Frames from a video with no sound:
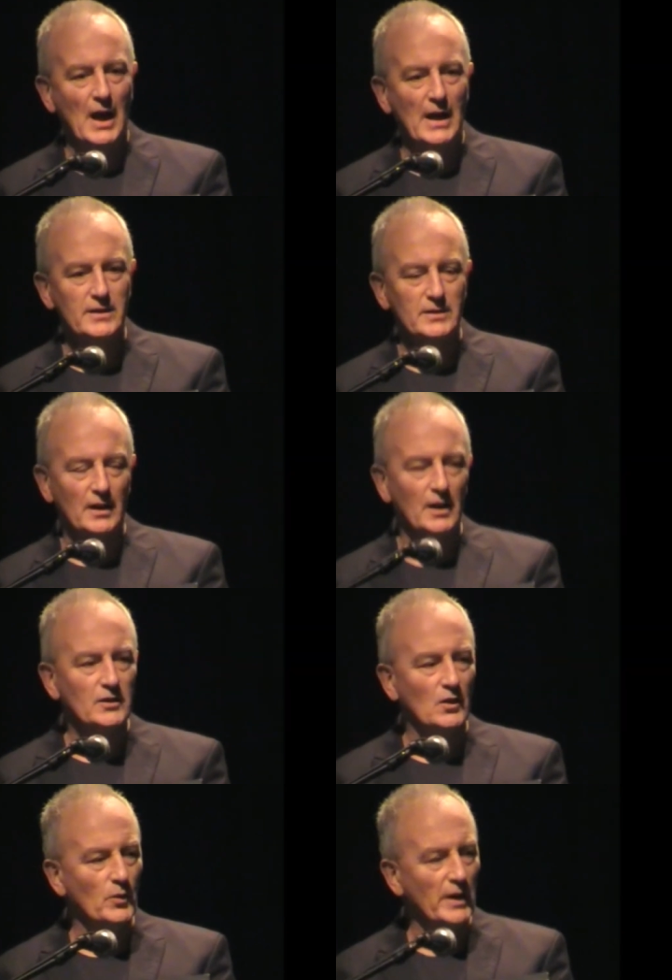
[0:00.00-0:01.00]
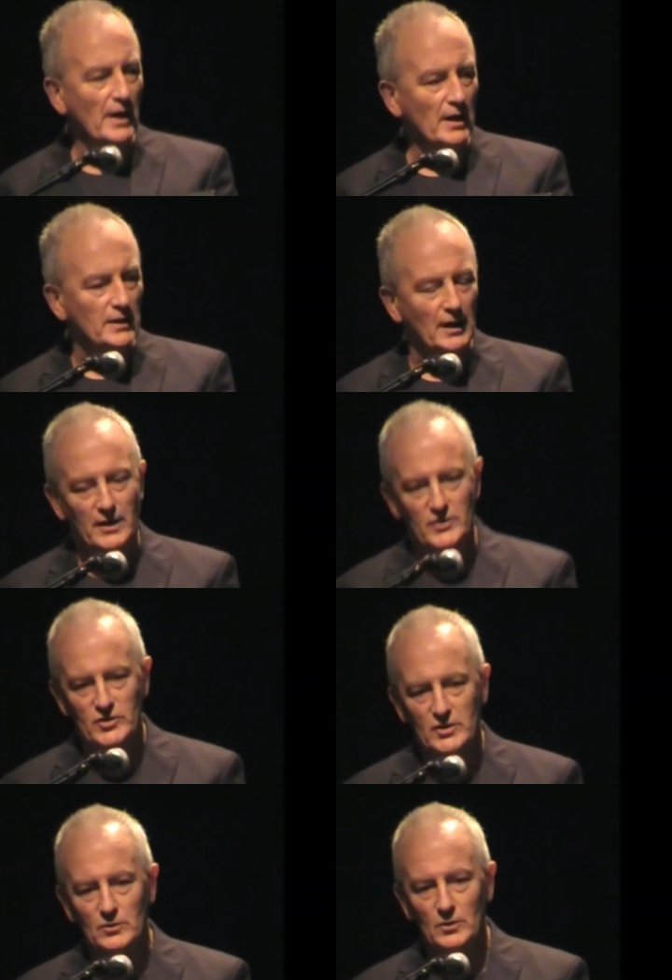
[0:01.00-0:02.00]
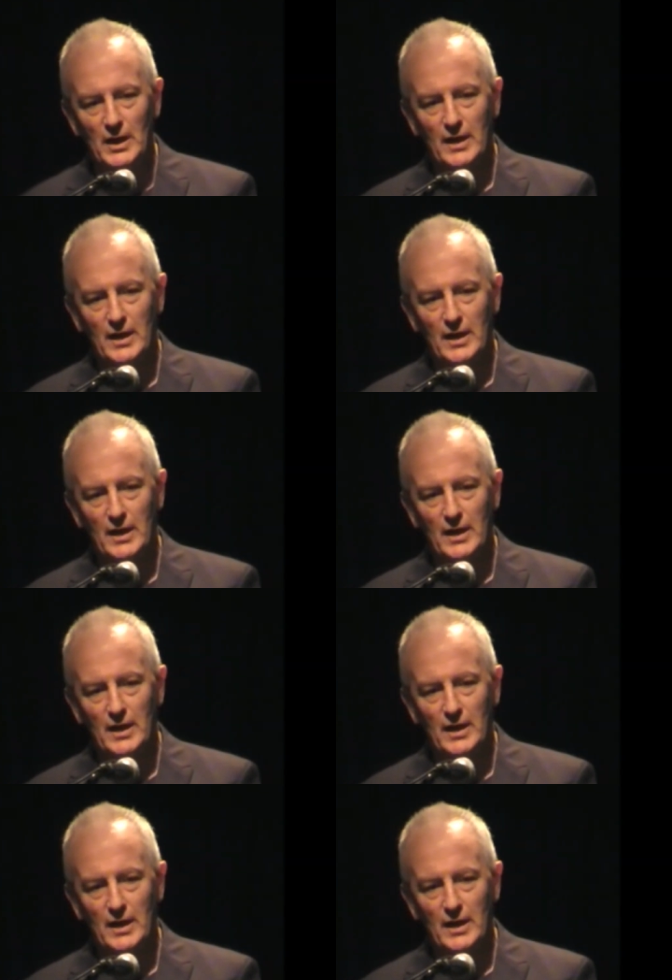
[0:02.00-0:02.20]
and they got their way, and they got a school.